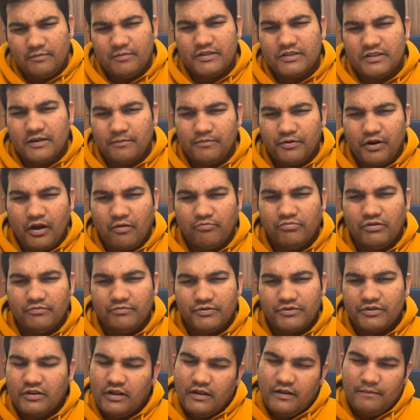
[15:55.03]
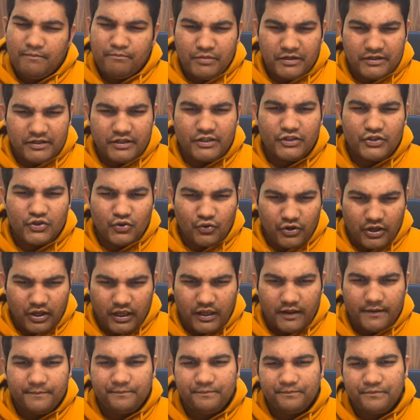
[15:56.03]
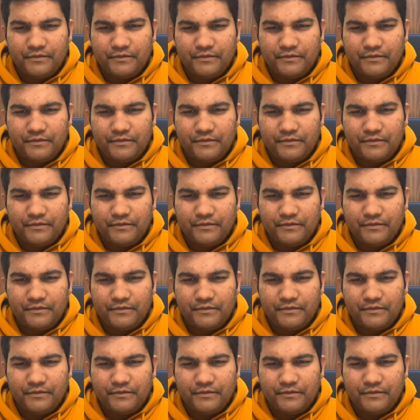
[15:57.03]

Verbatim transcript: be some problems, but it is okay.